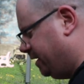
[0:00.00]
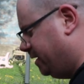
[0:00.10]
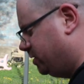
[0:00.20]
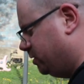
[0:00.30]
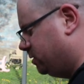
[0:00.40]
and
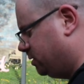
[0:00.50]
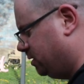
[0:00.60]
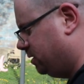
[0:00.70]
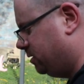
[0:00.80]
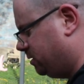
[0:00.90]
easier
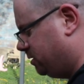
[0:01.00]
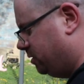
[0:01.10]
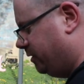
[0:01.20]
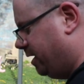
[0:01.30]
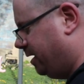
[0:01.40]
to
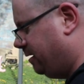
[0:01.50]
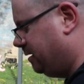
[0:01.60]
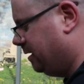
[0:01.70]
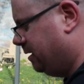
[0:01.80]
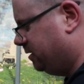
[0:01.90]

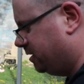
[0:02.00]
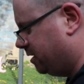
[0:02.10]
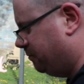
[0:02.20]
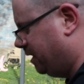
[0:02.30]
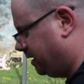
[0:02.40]

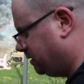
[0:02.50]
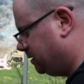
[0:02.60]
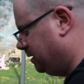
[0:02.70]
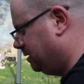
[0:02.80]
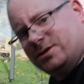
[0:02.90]

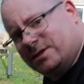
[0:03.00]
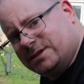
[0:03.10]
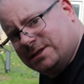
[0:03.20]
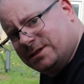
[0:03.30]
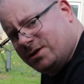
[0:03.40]
combust. So
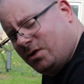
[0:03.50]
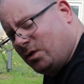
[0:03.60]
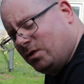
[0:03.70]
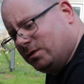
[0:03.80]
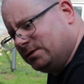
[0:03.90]
this isn't the
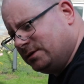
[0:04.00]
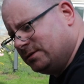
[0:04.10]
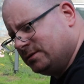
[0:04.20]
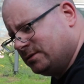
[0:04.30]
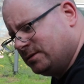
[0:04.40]
whole
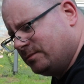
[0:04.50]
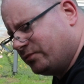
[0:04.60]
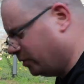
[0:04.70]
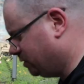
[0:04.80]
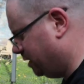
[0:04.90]

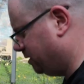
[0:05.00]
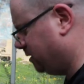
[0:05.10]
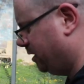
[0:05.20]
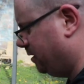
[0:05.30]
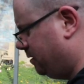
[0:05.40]
process
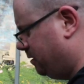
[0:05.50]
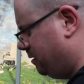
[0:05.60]
here.